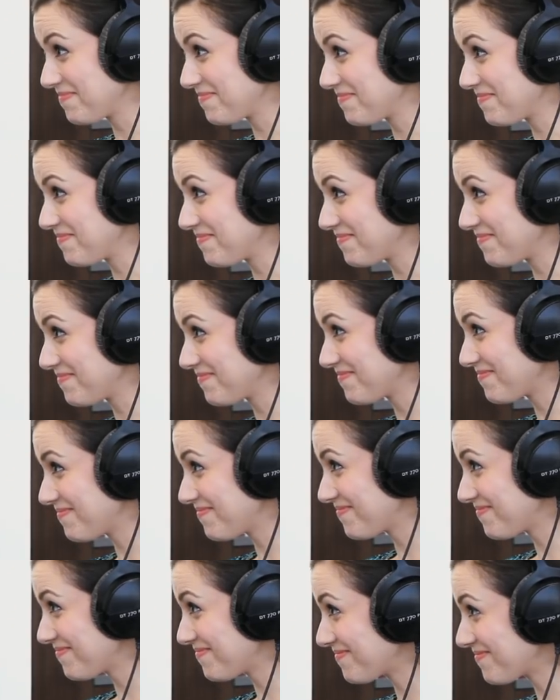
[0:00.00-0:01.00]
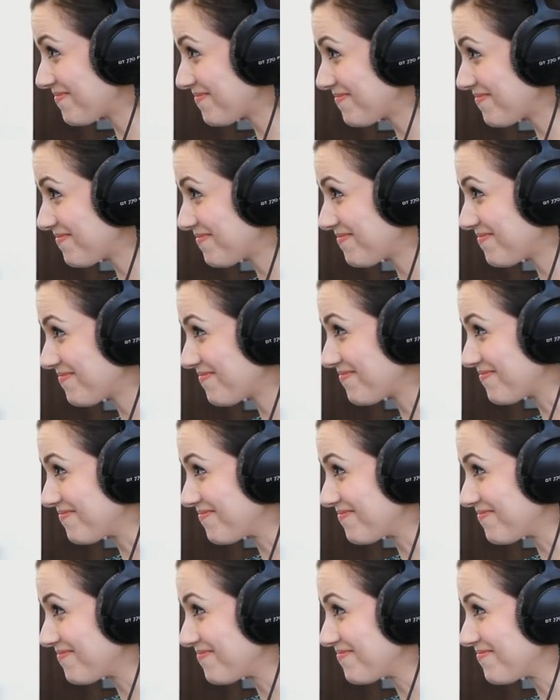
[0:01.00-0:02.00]

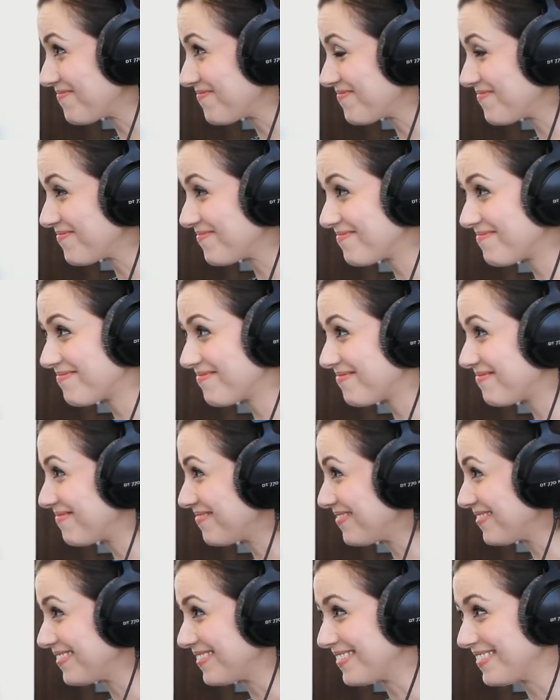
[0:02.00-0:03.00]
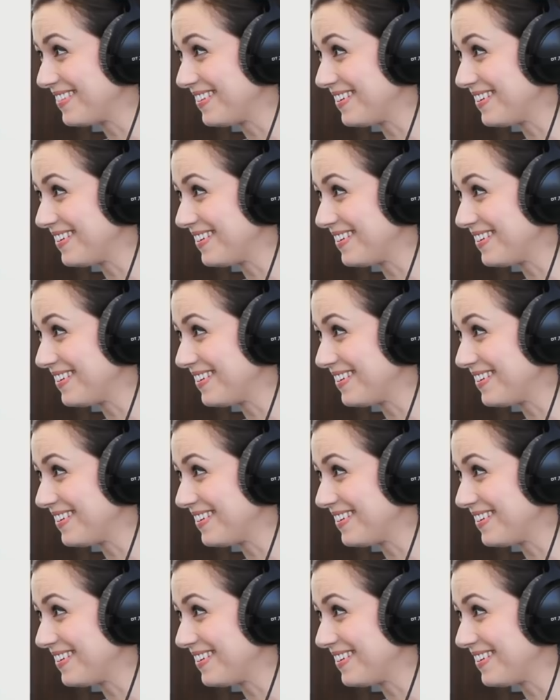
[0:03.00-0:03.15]
[no speech]